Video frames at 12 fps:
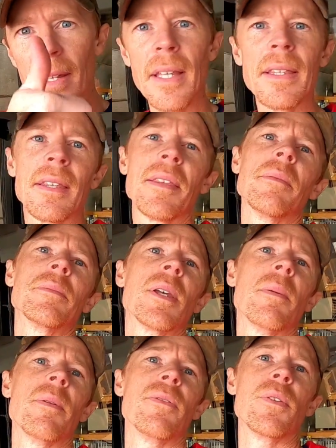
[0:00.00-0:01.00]
hit the thumbs
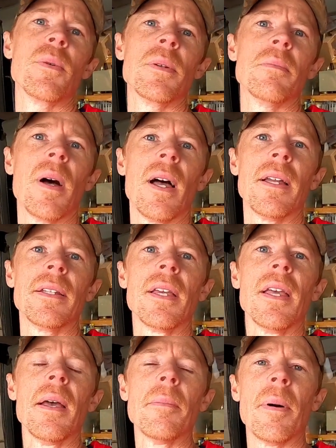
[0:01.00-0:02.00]
up if you wouldn't mind.
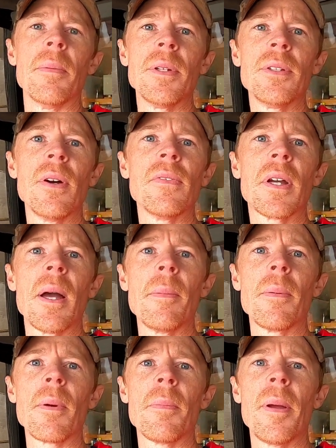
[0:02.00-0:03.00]
But we do have a
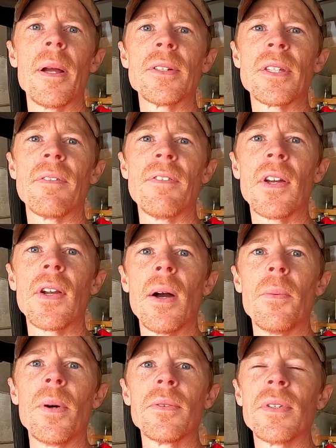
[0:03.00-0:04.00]
couple repairs. I figured
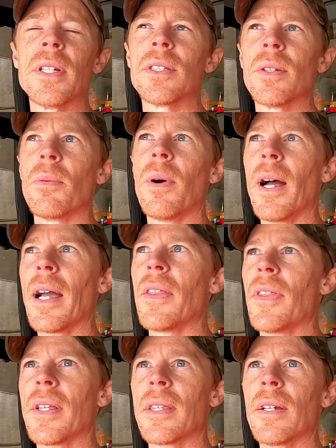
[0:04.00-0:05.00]
out one reason why I
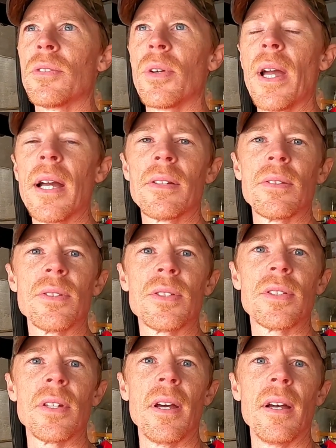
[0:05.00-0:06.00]
think that
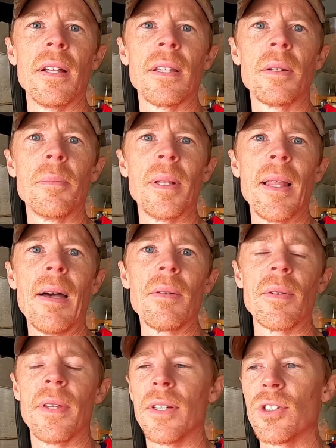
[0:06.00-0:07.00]
tractor's a little bit
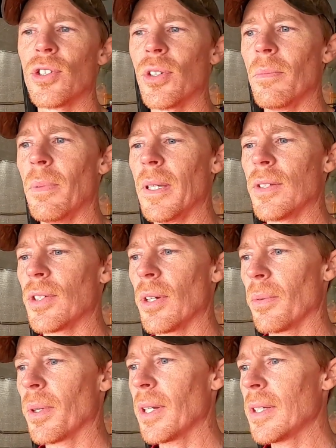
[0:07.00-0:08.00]
louder than it should be,
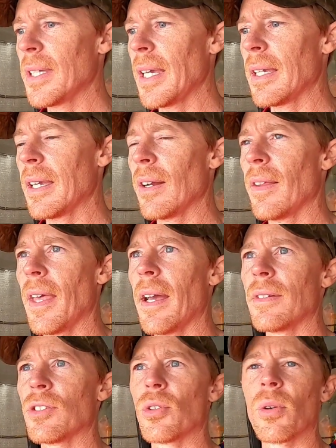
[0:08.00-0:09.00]
so we're going to take care of
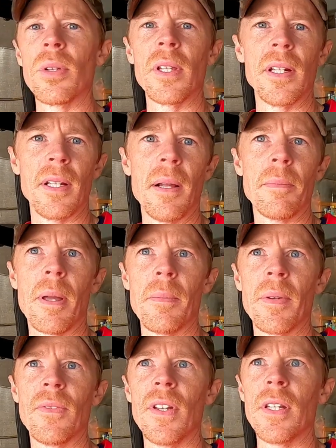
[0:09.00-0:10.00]
that shortly in an
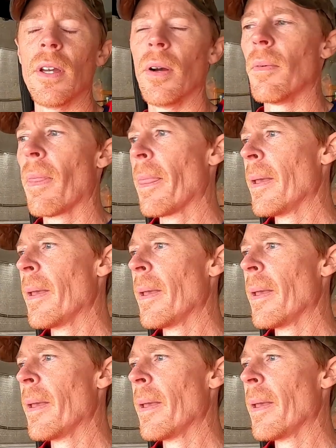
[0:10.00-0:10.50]
upcoming video.